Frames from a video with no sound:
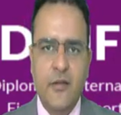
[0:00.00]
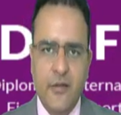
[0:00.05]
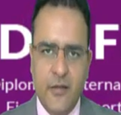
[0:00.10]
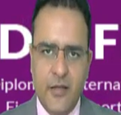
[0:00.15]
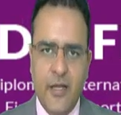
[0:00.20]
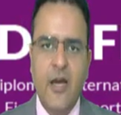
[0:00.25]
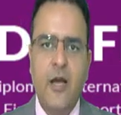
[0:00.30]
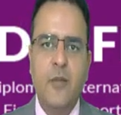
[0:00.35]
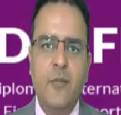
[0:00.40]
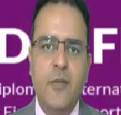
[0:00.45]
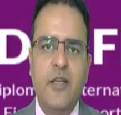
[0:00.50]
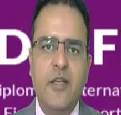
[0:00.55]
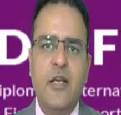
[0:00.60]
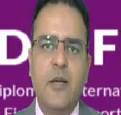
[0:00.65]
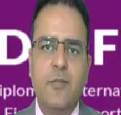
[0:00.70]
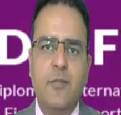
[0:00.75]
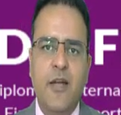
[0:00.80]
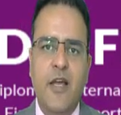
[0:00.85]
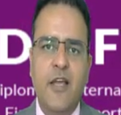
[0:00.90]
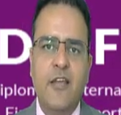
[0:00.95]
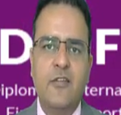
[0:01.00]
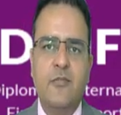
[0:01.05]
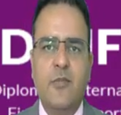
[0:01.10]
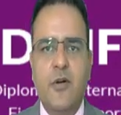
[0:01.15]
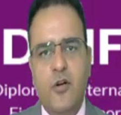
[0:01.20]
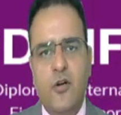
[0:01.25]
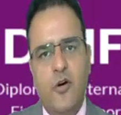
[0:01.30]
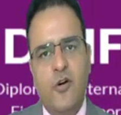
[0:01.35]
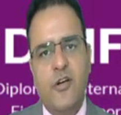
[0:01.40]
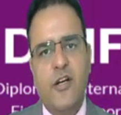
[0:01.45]
They are being capitalized
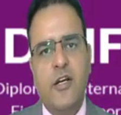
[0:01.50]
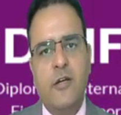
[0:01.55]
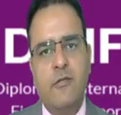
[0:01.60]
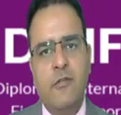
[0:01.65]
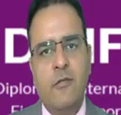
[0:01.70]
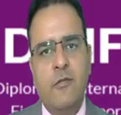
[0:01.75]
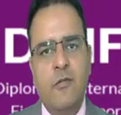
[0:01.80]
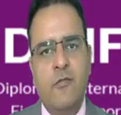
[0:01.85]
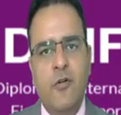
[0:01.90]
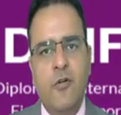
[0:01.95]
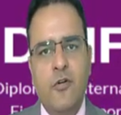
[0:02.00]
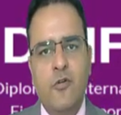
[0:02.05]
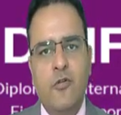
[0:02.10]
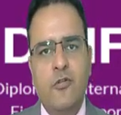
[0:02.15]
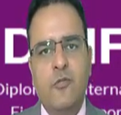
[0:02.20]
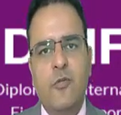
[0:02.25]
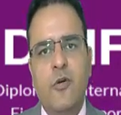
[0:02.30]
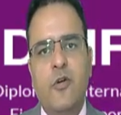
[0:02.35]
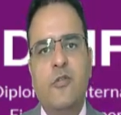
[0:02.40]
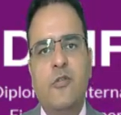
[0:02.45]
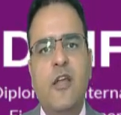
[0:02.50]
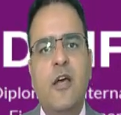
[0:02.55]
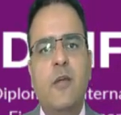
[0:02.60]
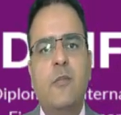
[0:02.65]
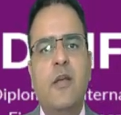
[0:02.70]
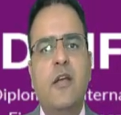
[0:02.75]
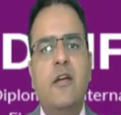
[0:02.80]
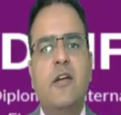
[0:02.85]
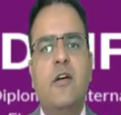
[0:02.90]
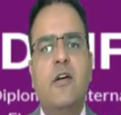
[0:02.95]
but not yet available for use because they are
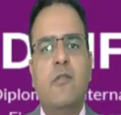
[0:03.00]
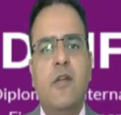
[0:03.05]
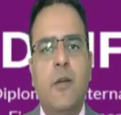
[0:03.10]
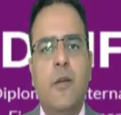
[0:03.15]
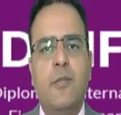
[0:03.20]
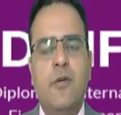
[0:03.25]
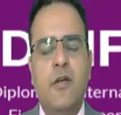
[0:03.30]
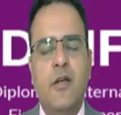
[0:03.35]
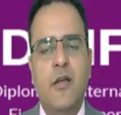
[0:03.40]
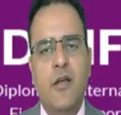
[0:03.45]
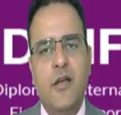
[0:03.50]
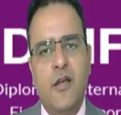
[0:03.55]
being developed,